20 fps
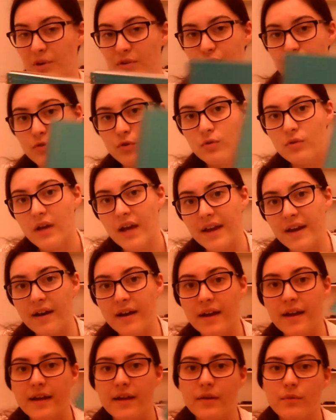be full and
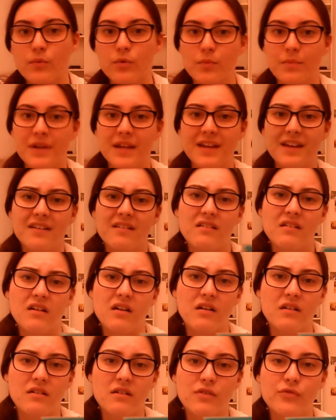I will be
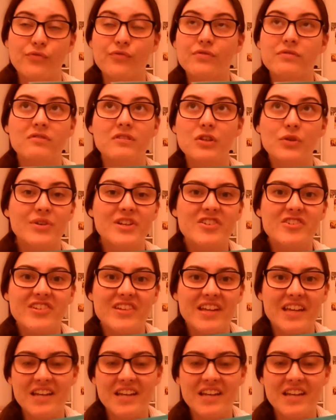fluent